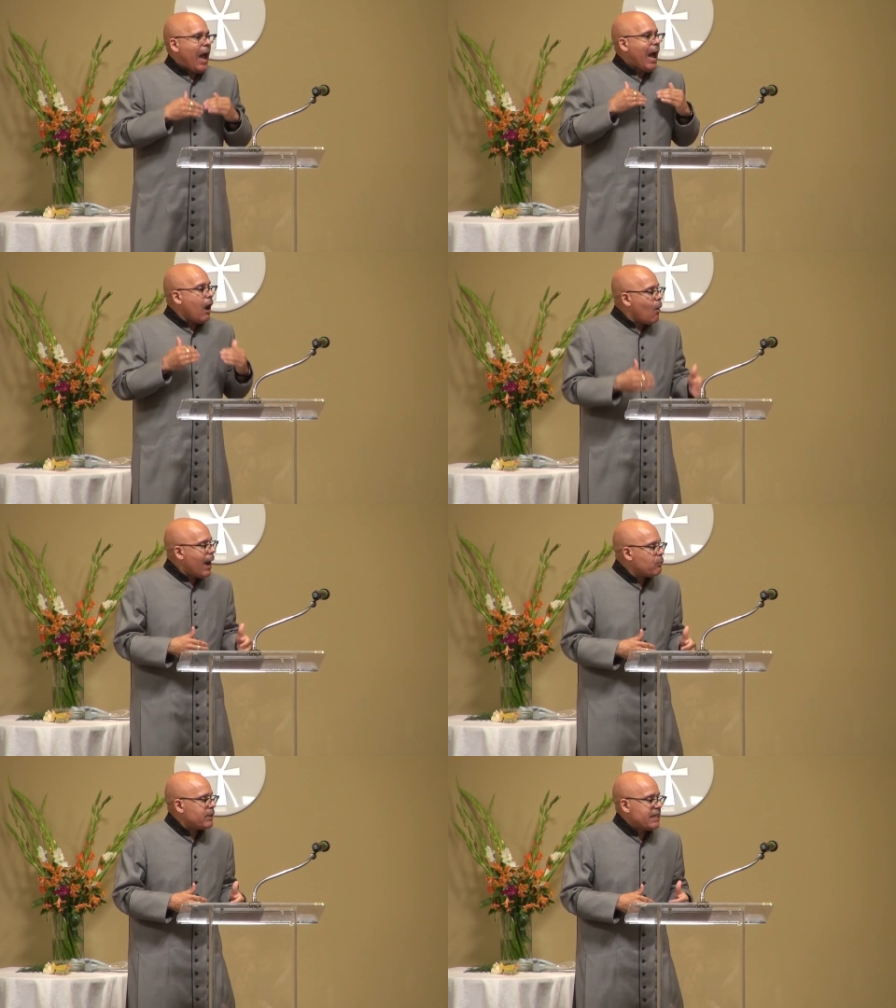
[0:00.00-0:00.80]
how
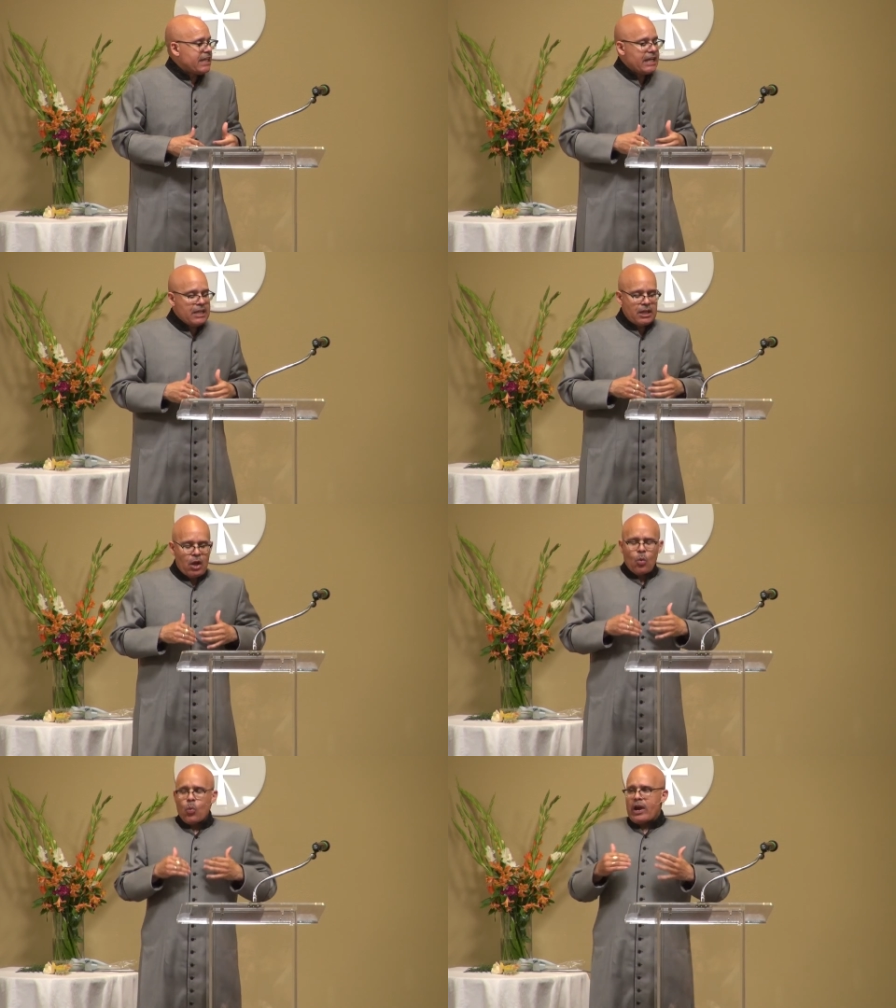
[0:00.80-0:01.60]
I would eat,
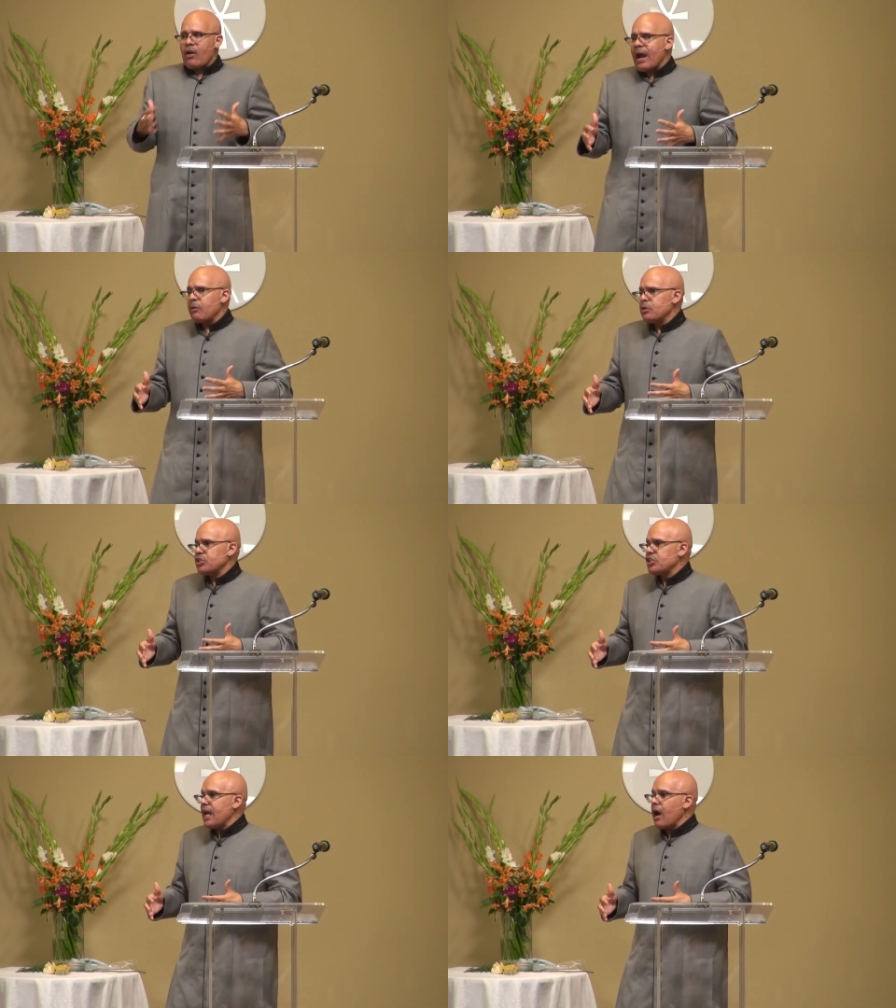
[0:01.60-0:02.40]
where I would
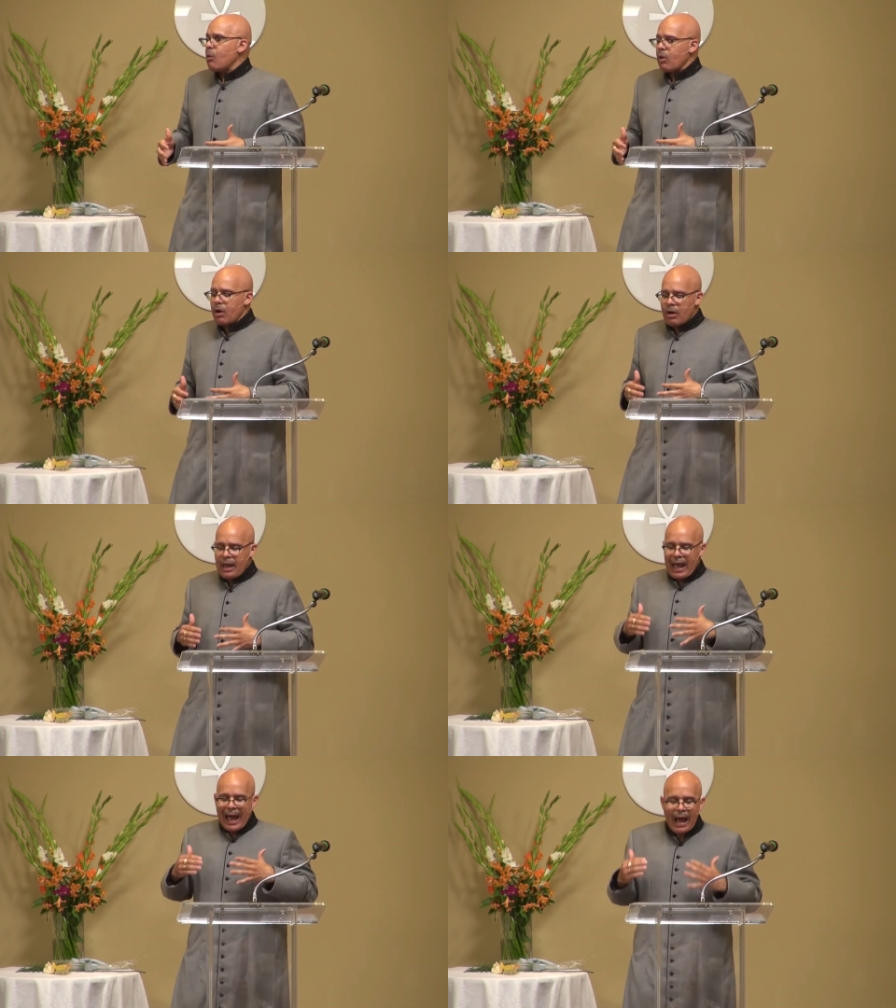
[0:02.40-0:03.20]
shower,
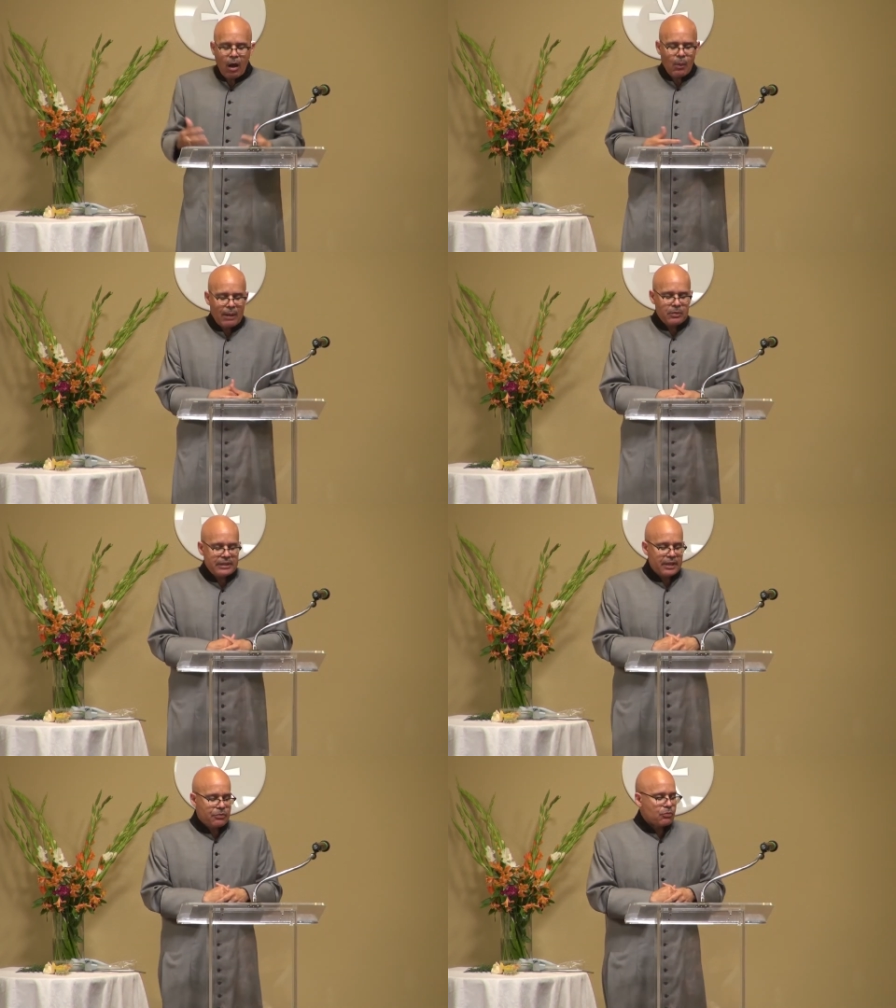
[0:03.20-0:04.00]
how I would
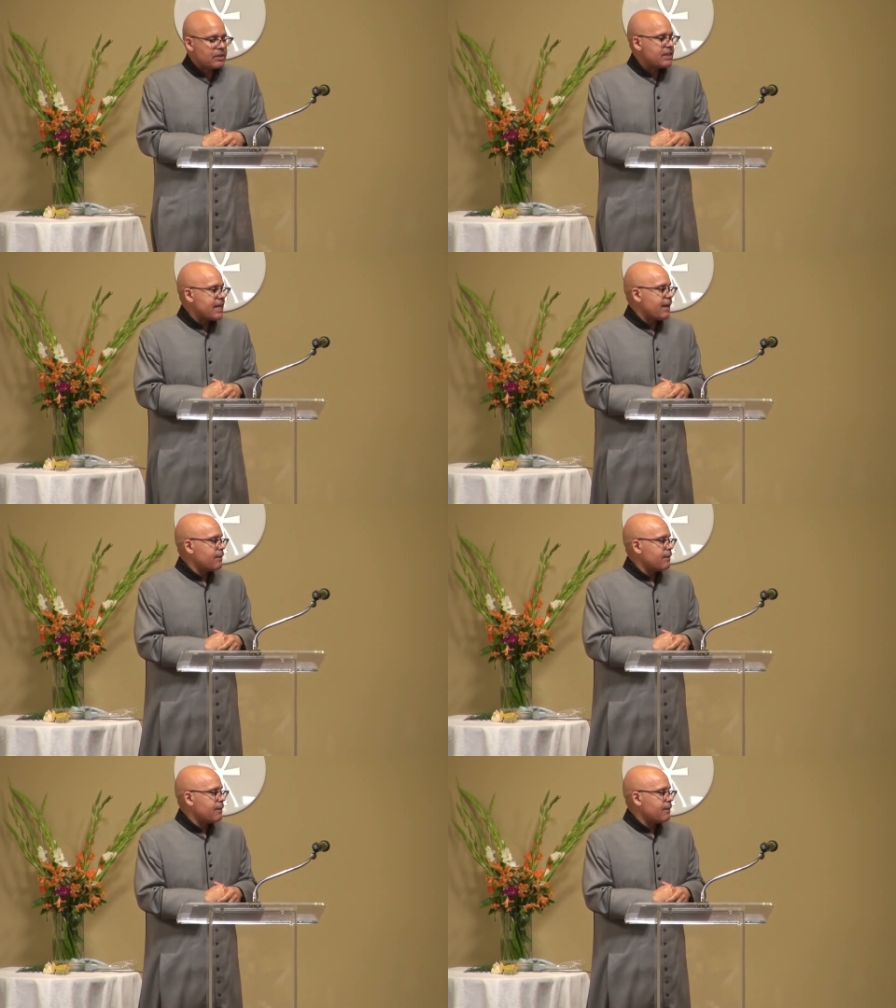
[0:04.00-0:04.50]
get through the day.